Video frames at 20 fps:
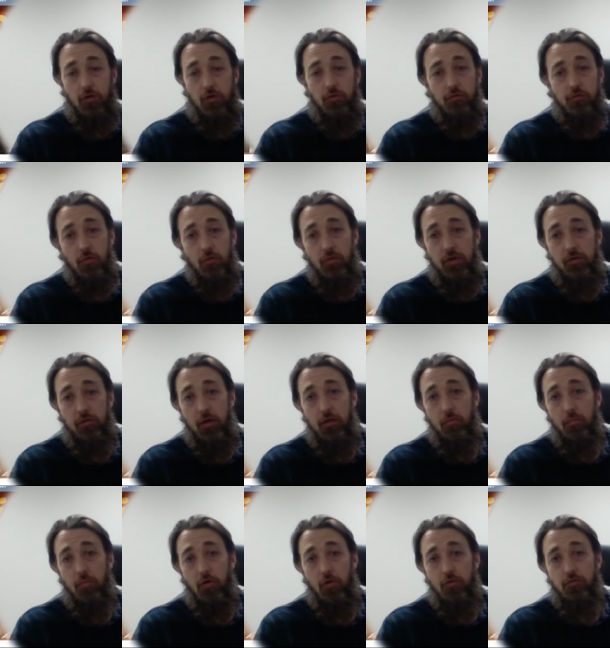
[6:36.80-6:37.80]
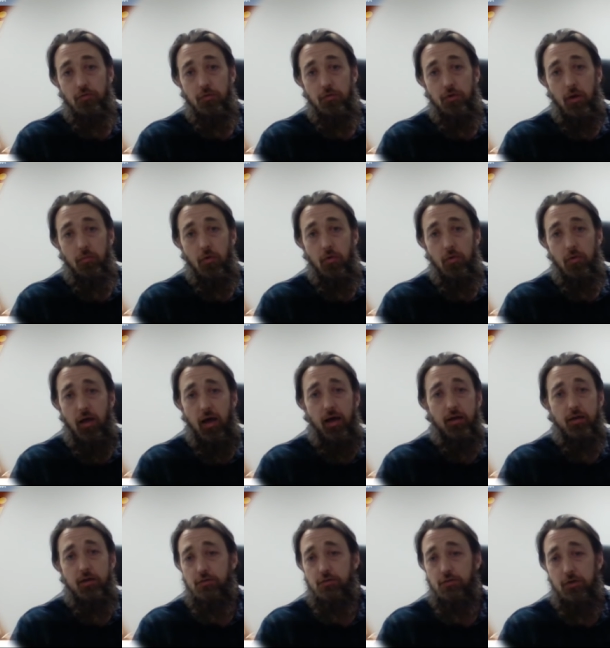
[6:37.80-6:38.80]
folks don't give out their personal number
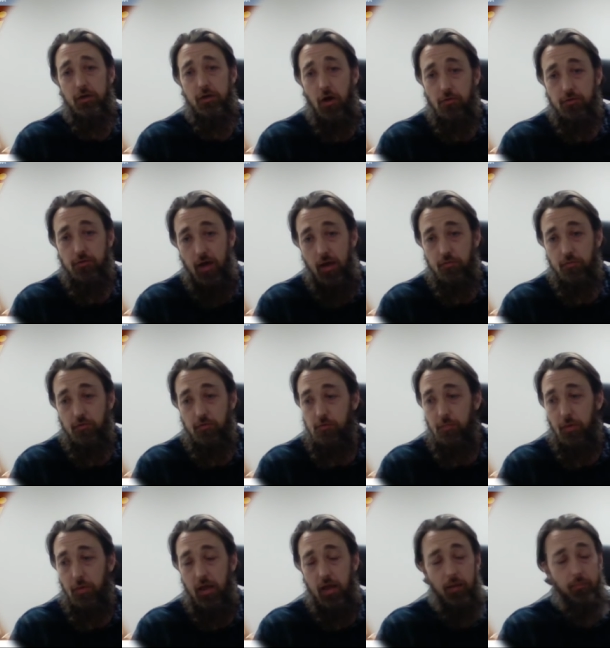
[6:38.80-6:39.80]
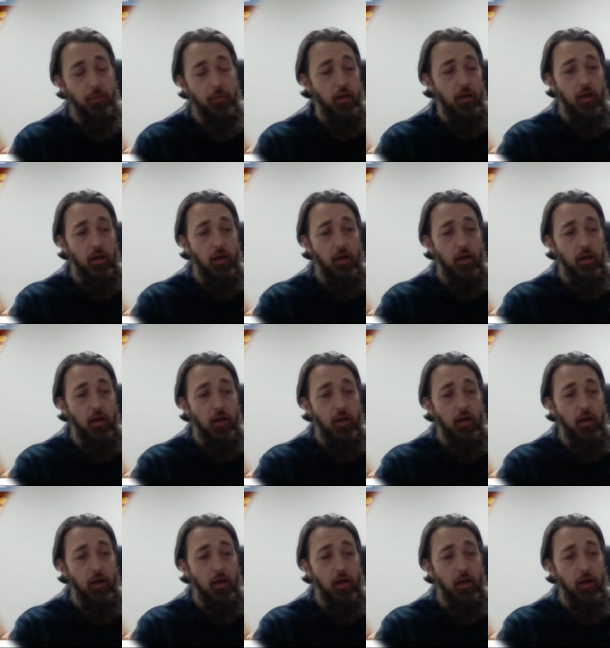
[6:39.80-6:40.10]
online because they'll get all types of spam.